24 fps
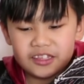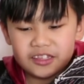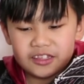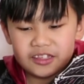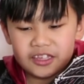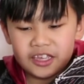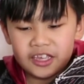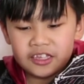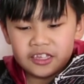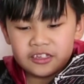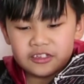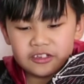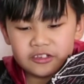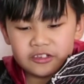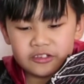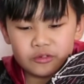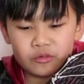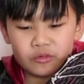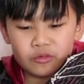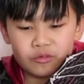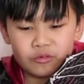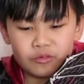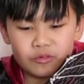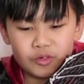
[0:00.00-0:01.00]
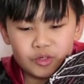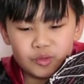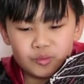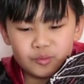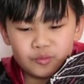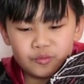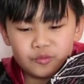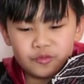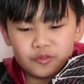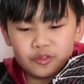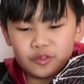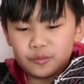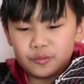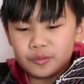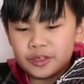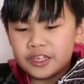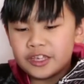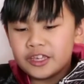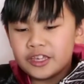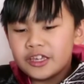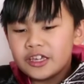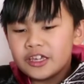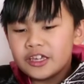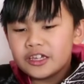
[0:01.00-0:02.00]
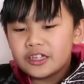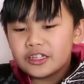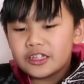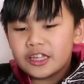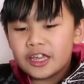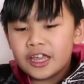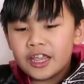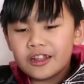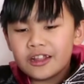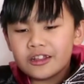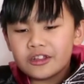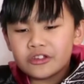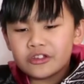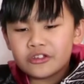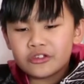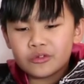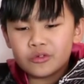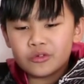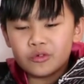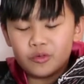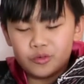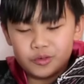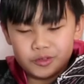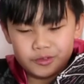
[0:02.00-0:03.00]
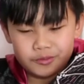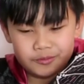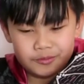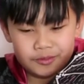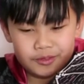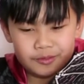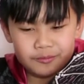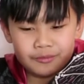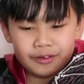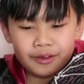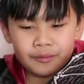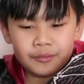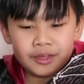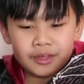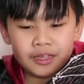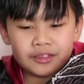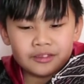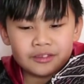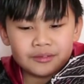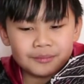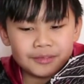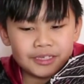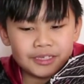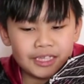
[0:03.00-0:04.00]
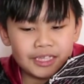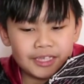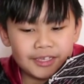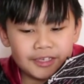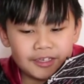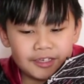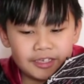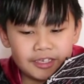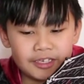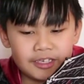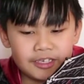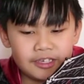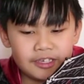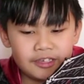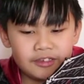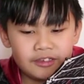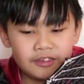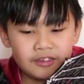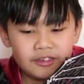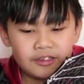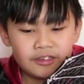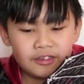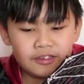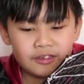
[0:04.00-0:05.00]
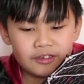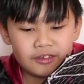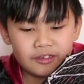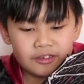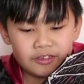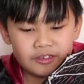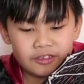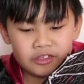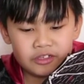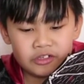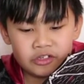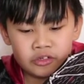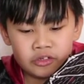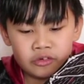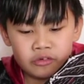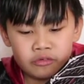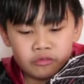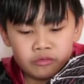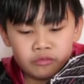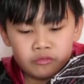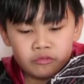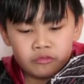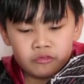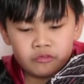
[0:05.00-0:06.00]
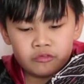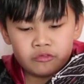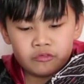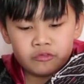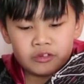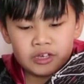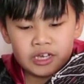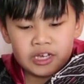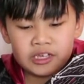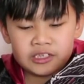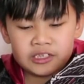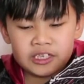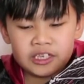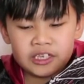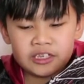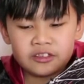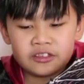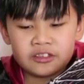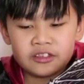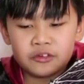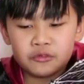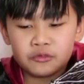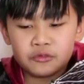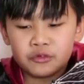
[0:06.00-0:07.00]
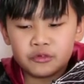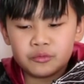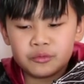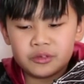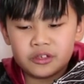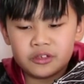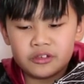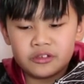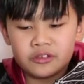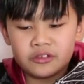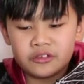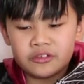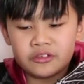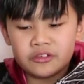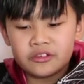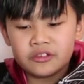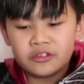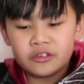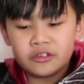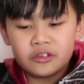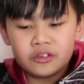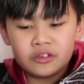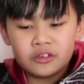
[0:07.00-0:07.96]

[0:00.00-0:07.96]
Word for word: the head looks cool to me the head looks cool it reminds me like a you know I can't tell you because